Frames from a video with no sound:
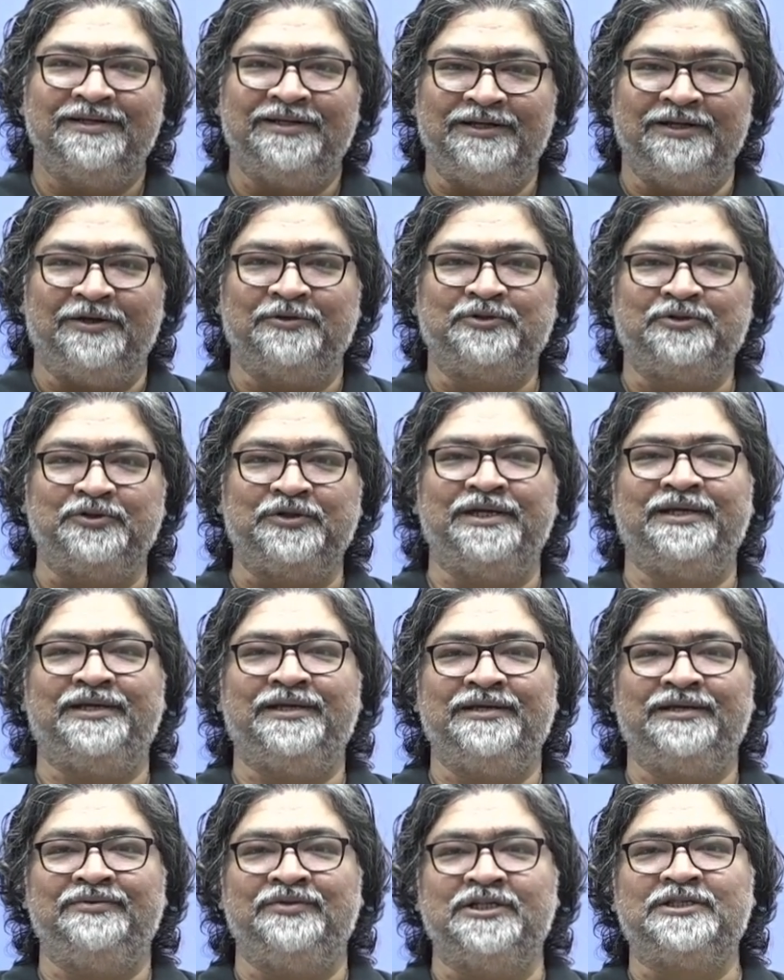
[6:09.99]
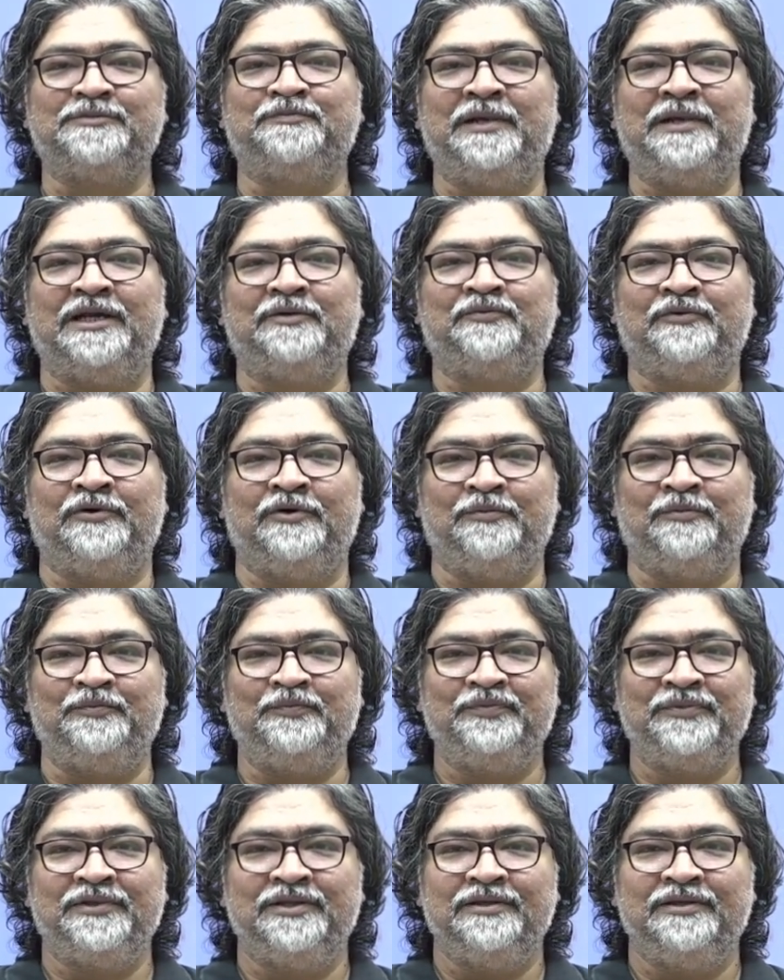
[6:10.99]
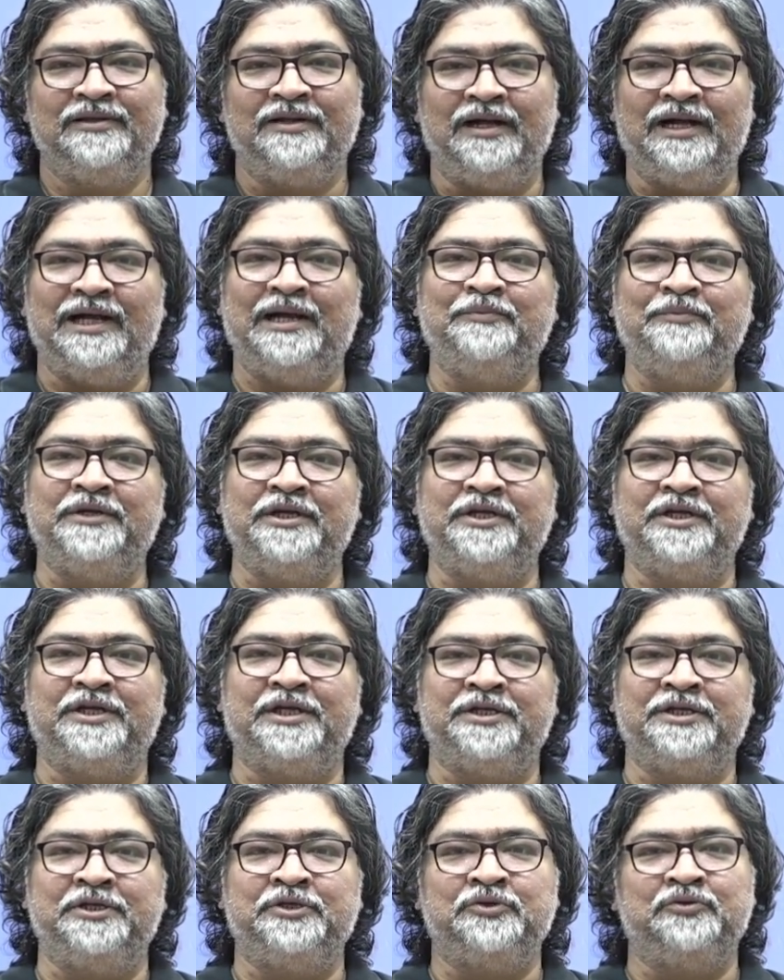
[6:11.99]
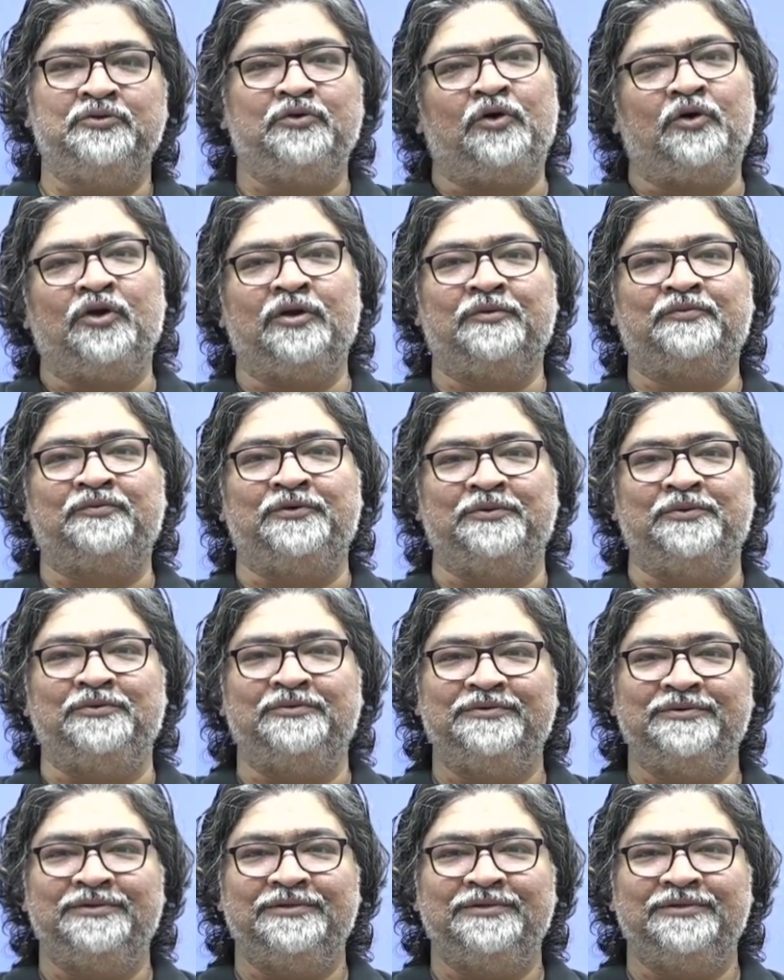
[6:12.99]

Now today, this platform I am dedicating to all of you.